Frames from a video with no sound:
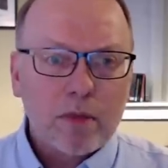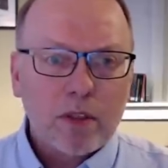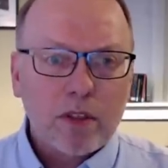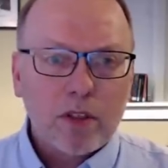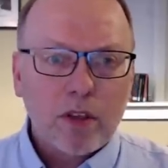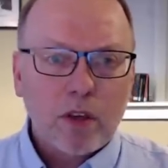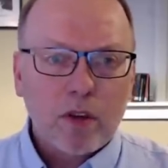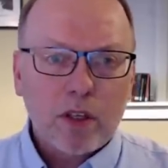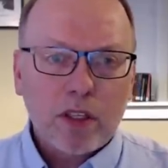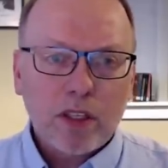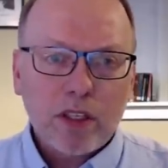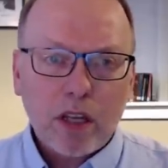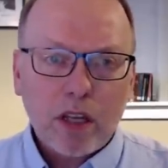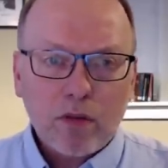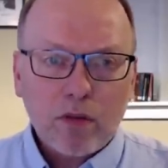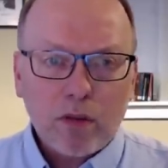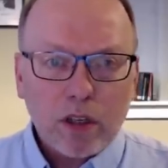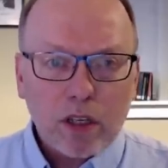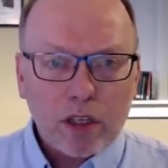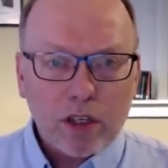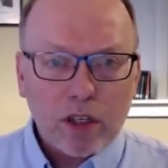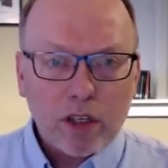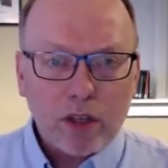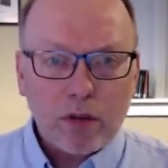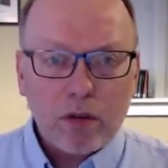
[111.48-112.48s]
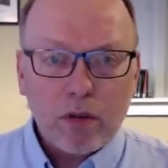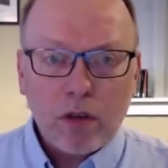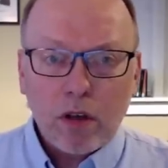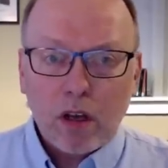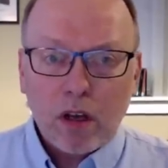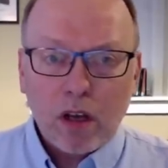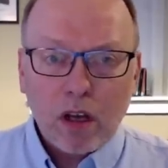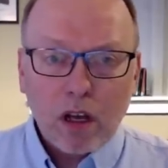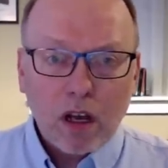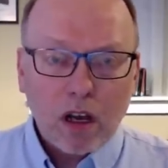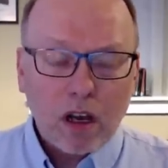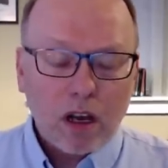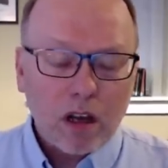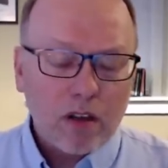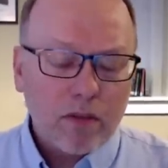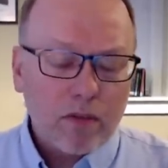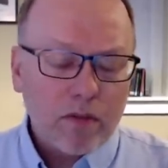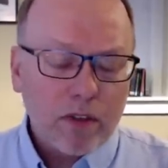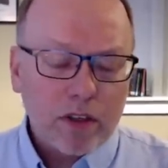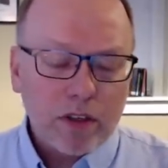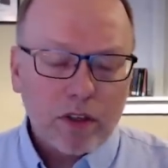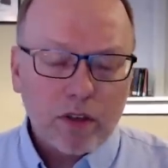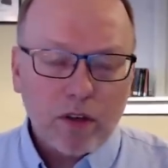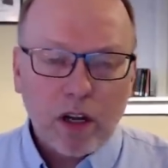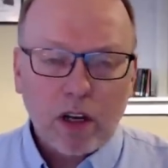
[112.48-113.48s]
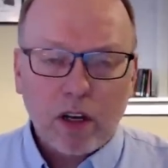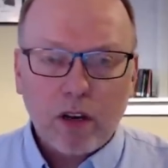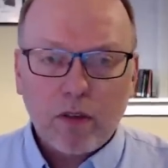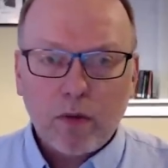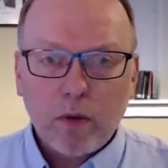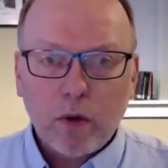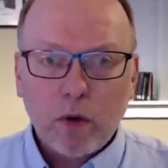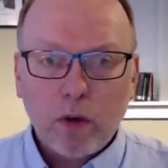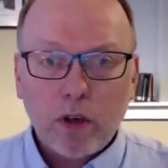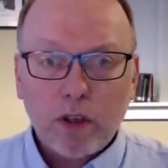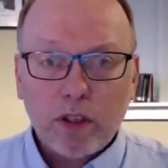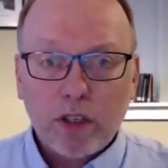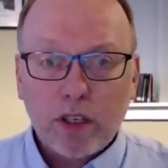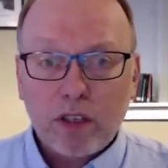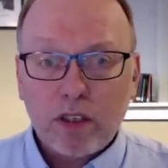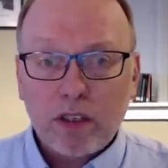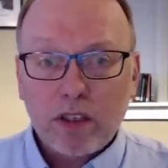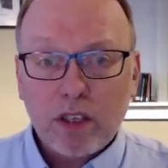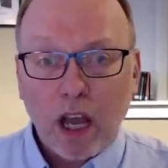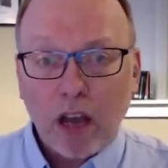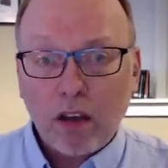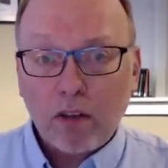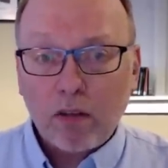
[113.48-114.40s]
So a central issue of the strike, of course, is